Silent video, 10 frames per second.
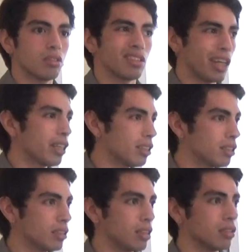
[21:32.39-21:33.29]

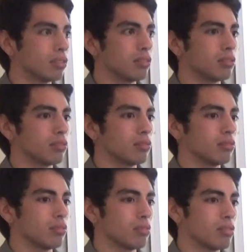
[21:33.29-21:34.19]
tired, and
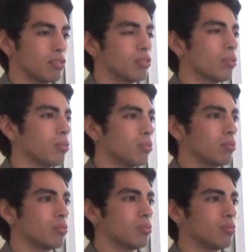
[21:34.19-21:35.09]
so
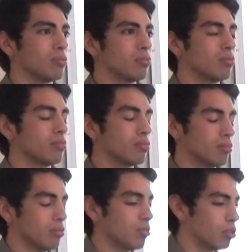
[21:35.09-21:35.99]

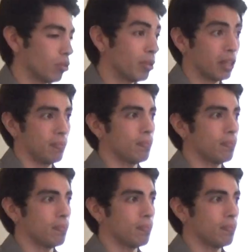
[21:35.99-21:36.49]
am I.